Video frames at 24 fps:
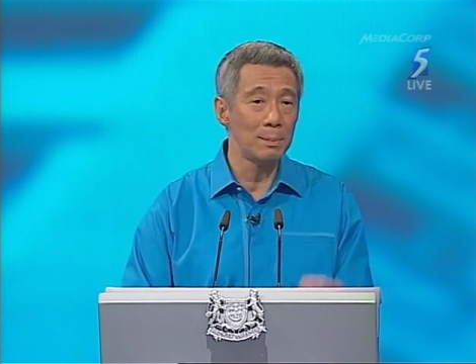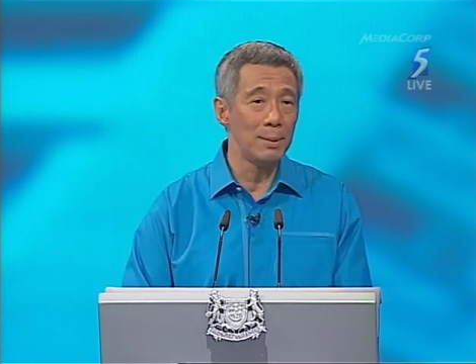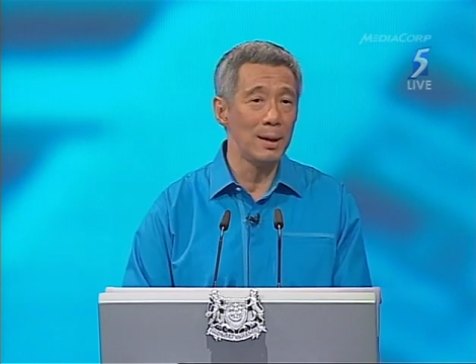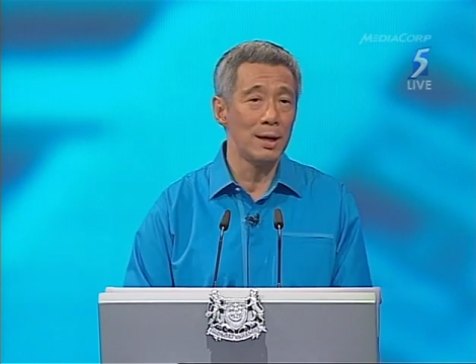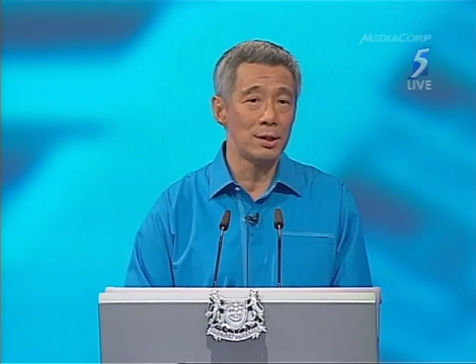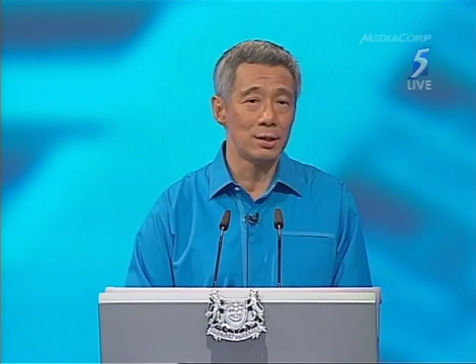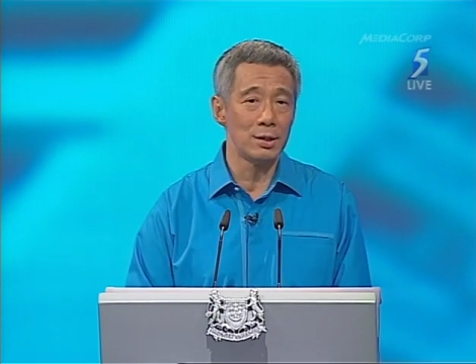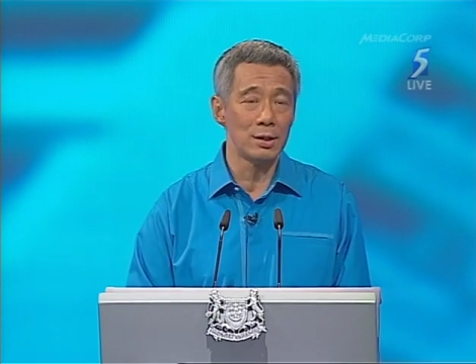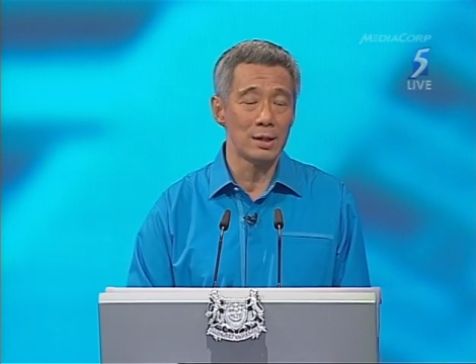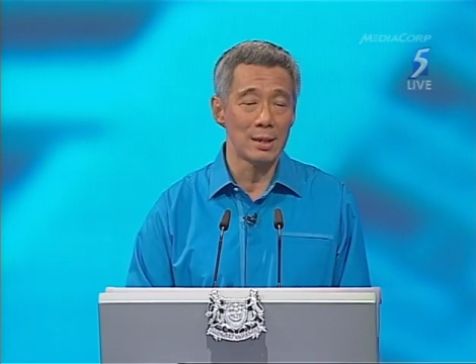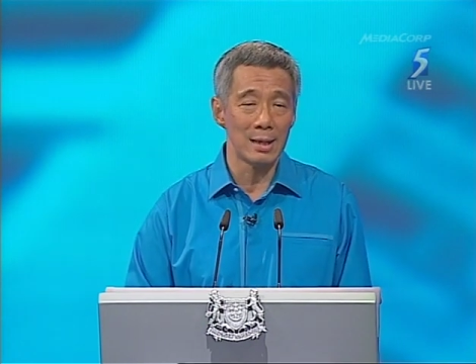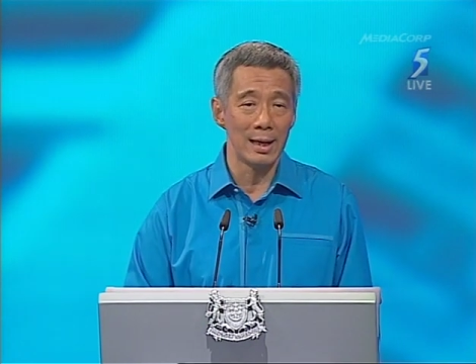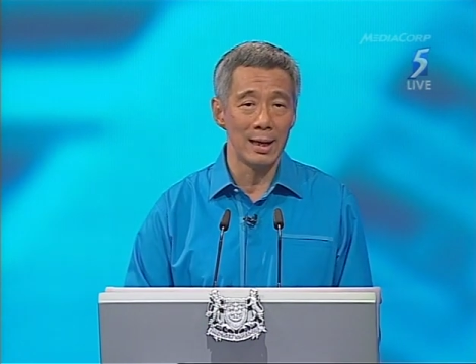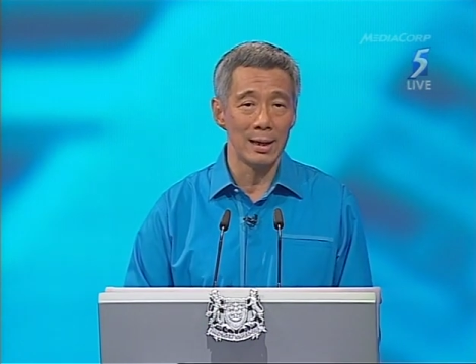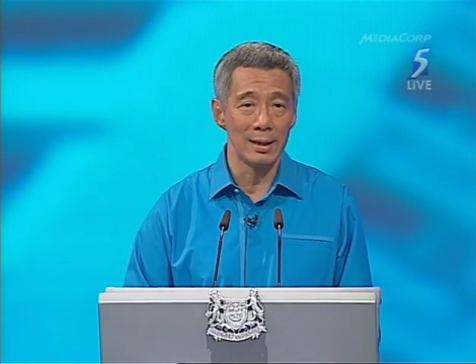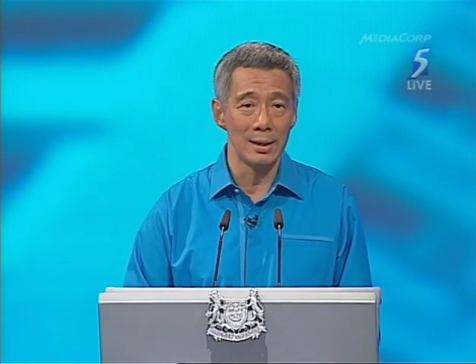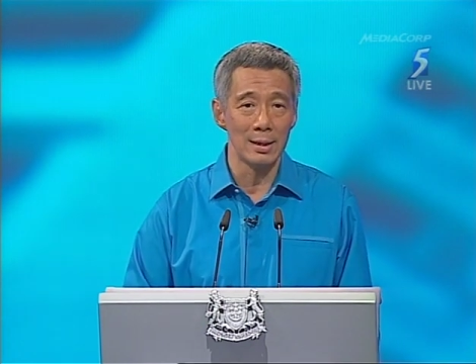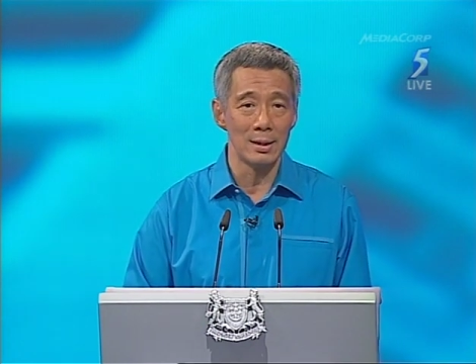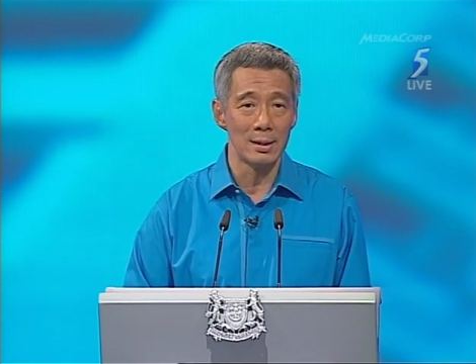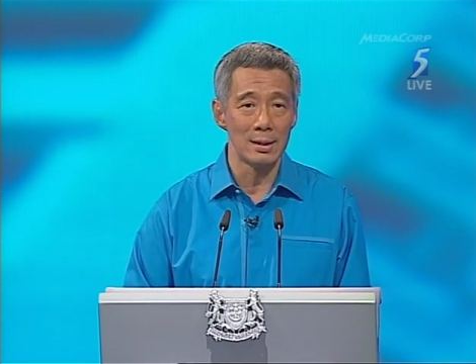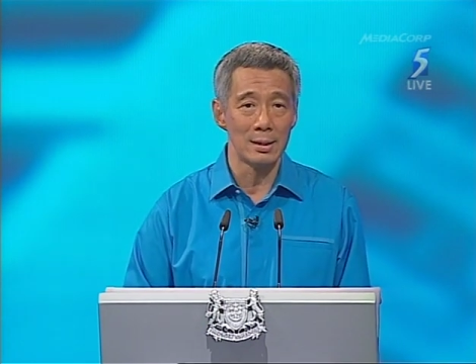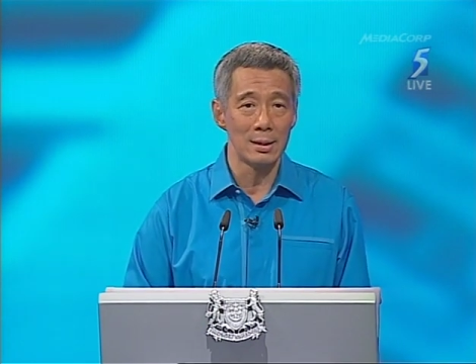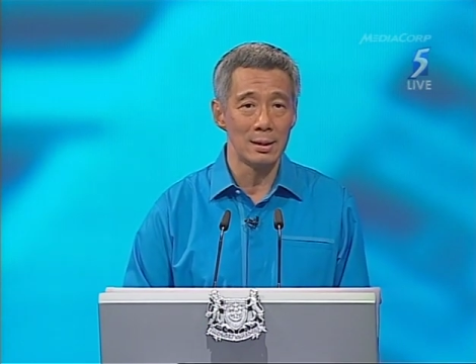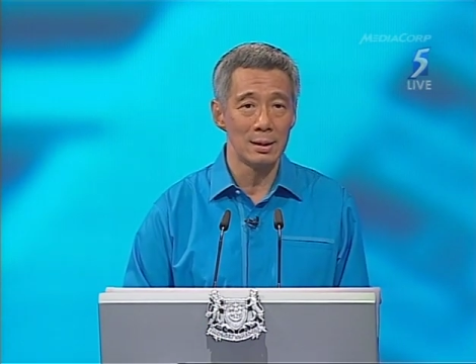patients like
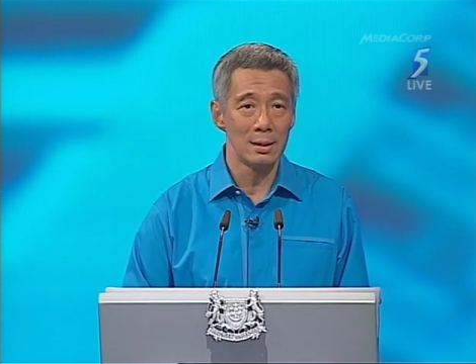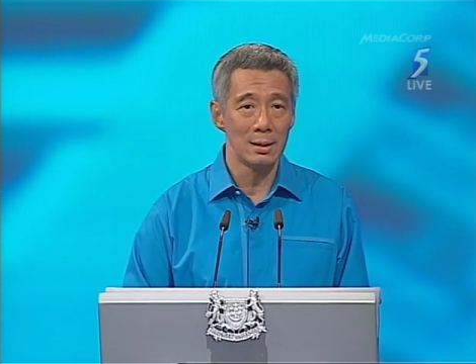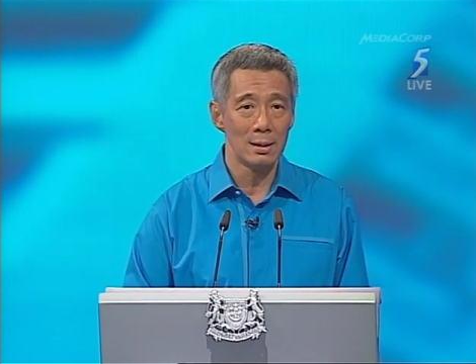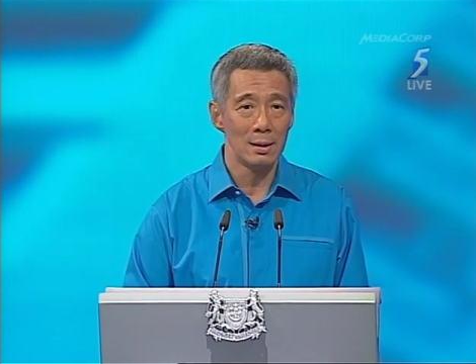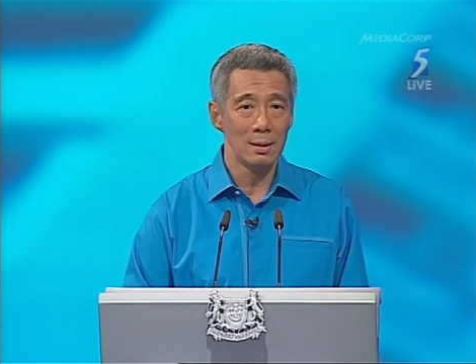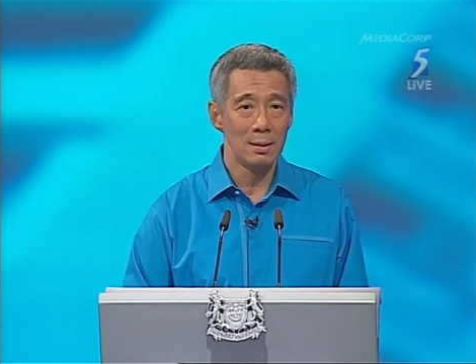this.